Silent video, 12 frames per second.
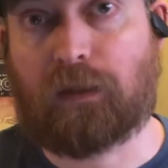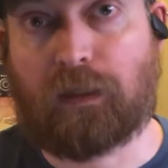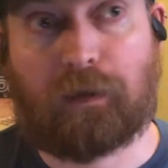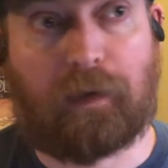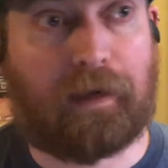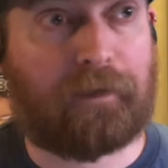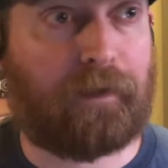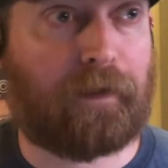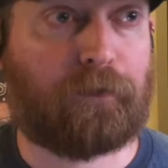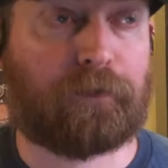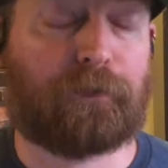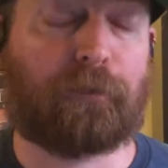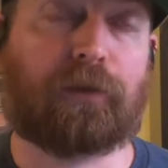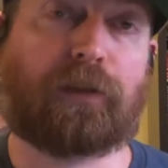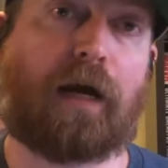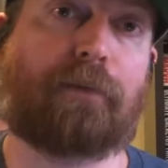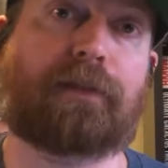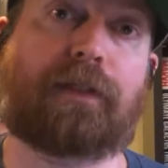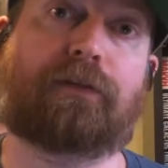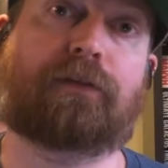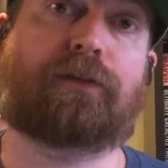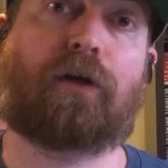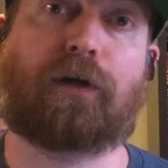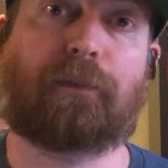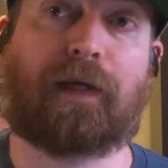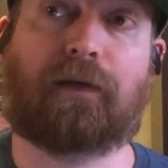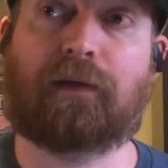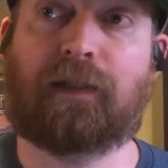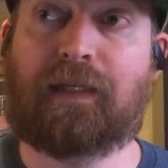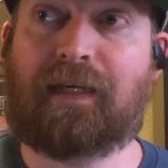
I heard some other commentators talk about